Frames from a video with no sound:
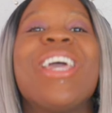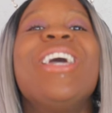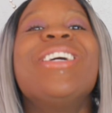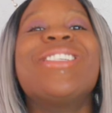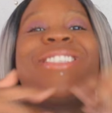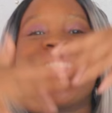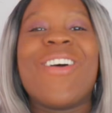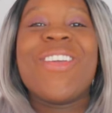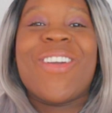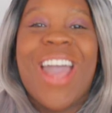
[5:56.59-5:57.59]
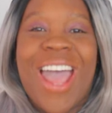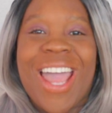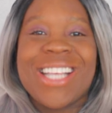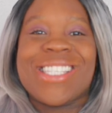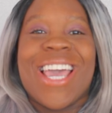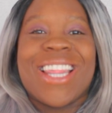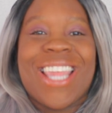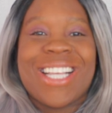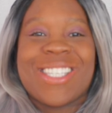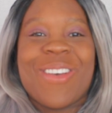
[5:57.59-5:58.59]
So you guys,
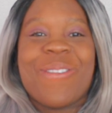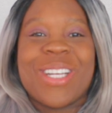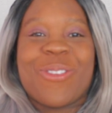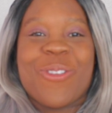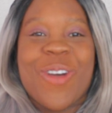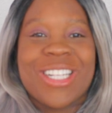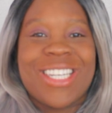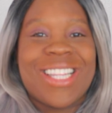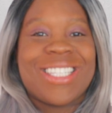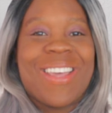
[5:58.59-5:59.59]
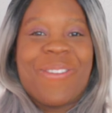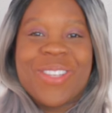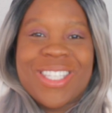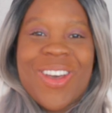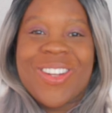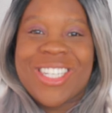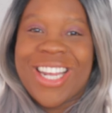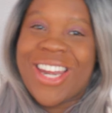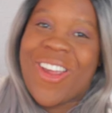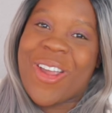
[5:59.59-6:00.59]
thanks so much for watching this episode of
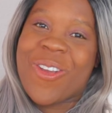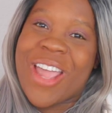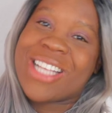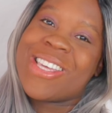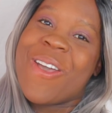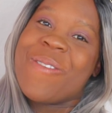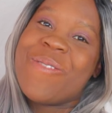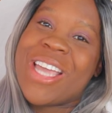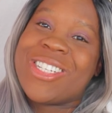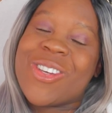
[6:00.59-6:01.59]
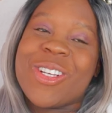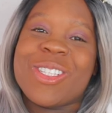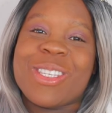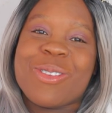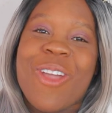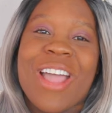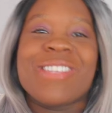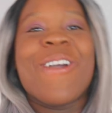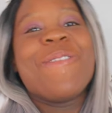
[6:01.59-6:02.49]
Shundara Creates. Make sure you subscribe.